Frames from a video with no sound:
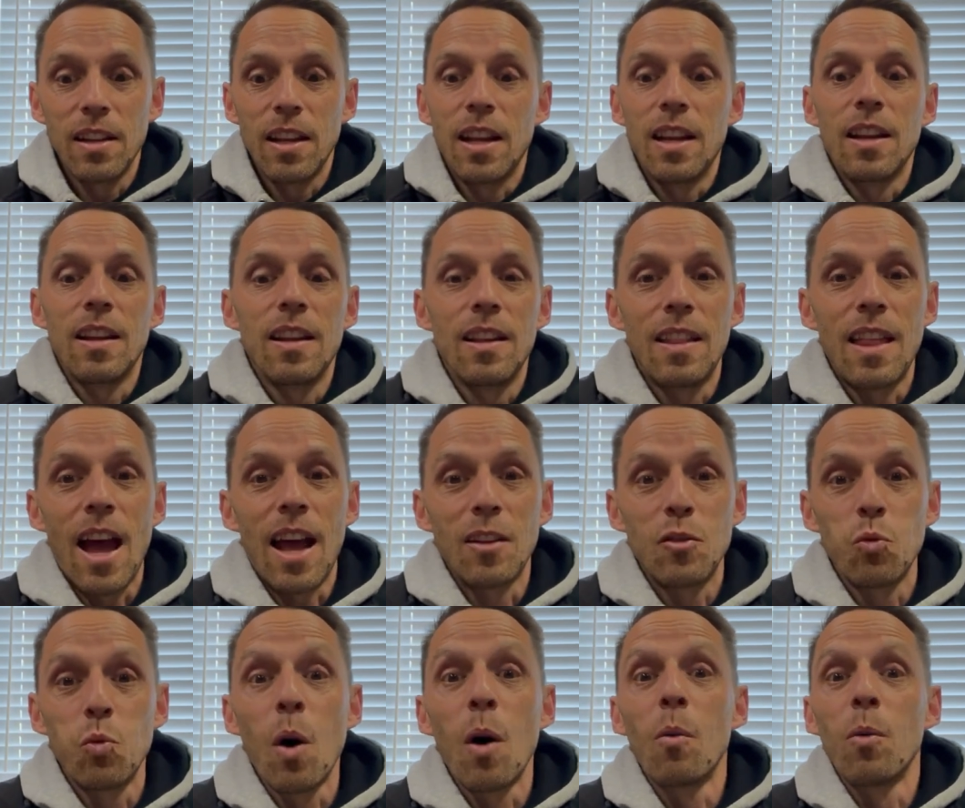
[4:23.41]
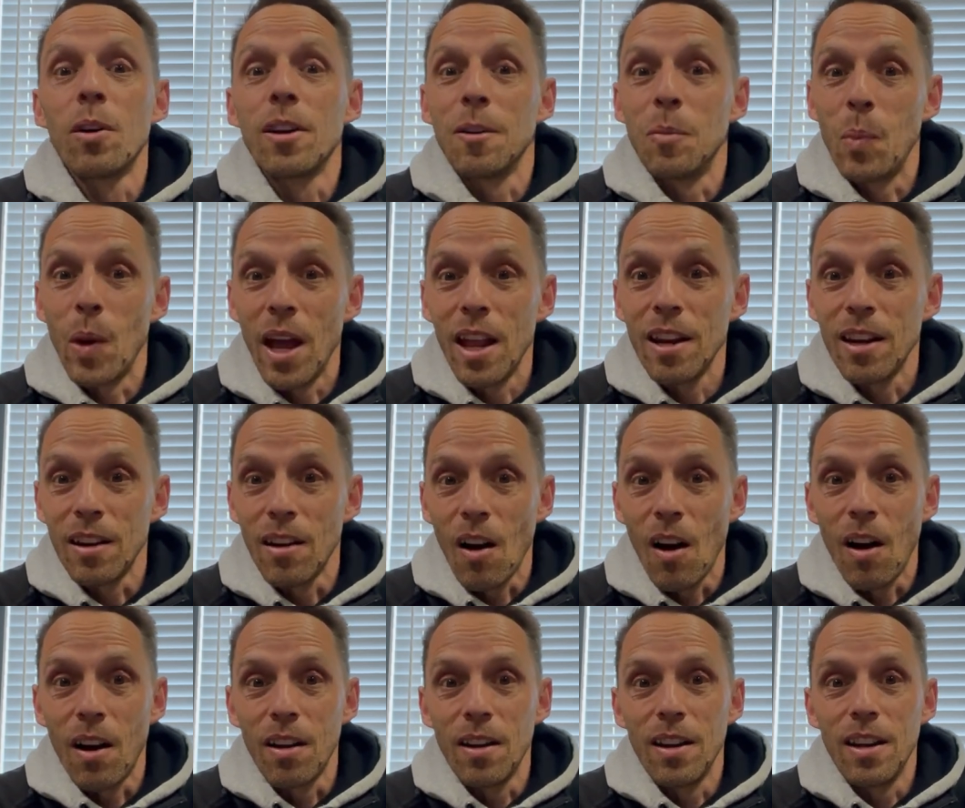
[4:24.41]
And that's what we're depending
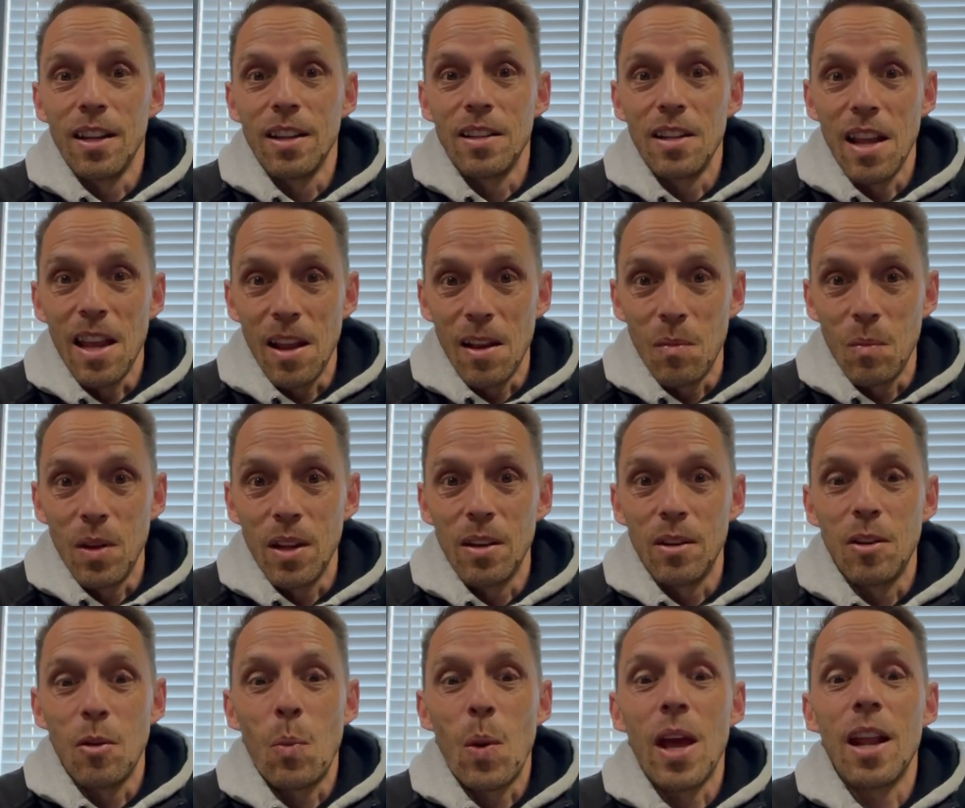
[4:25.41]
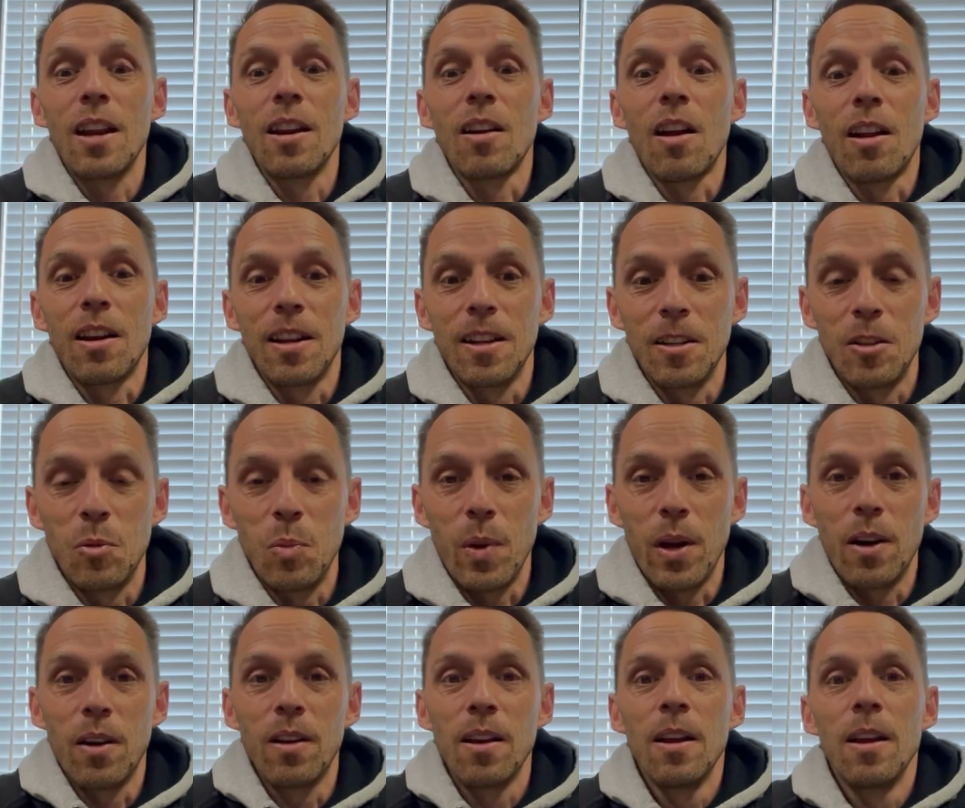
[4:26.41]
on is him and depending on his
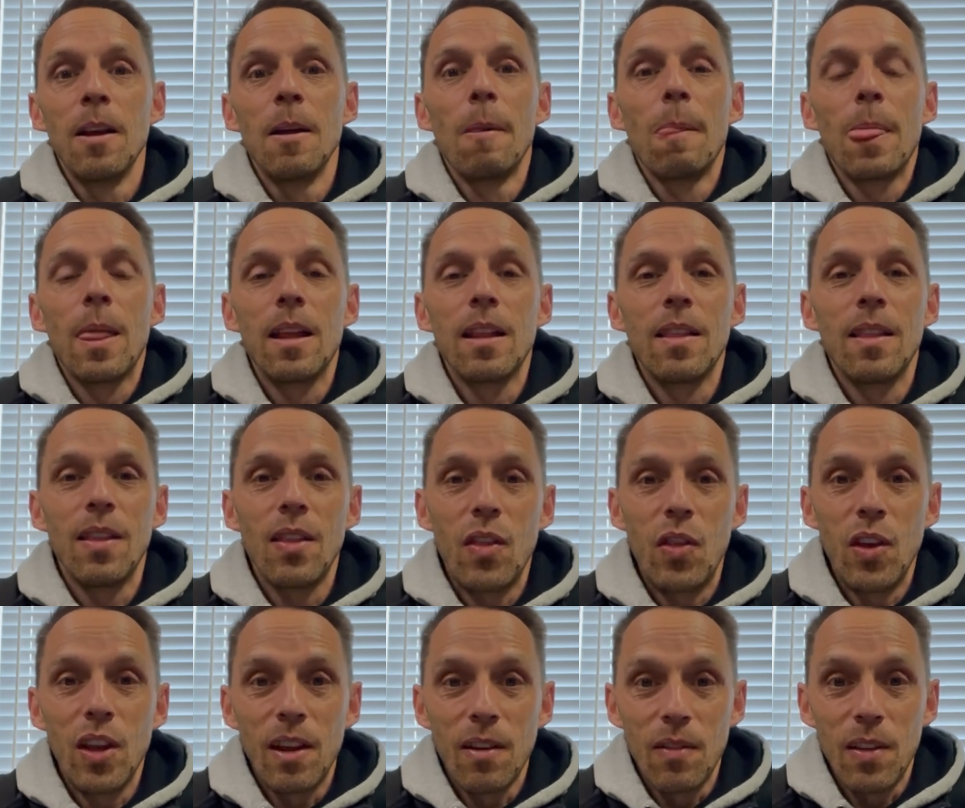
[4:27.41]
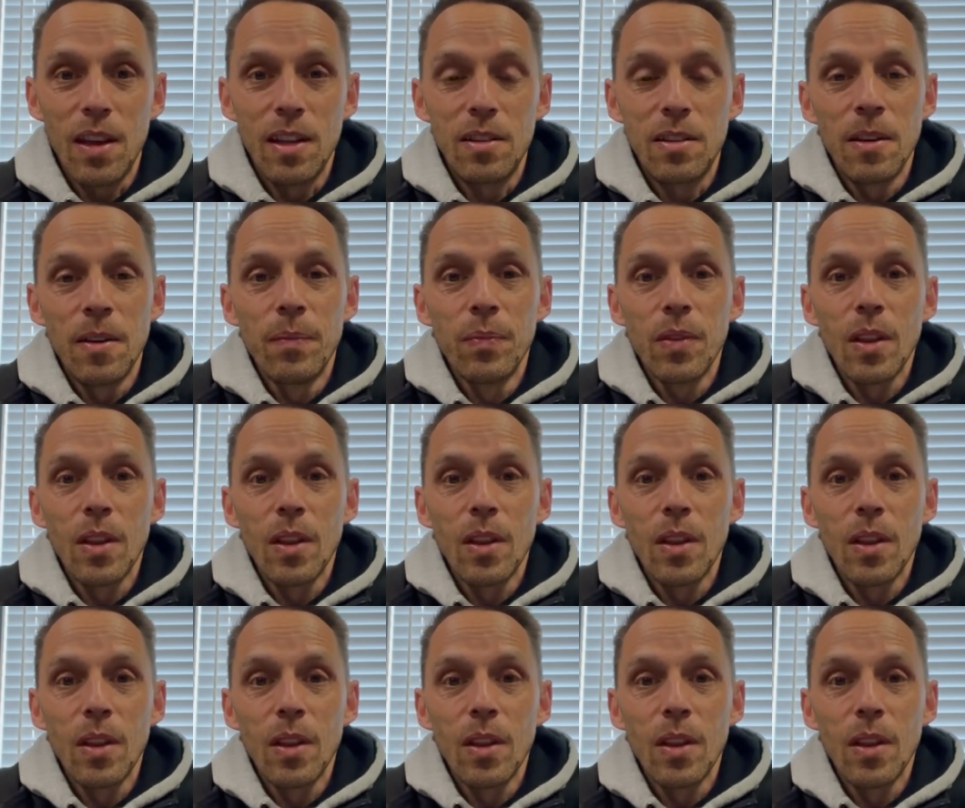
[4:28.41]
spirit. Think of this.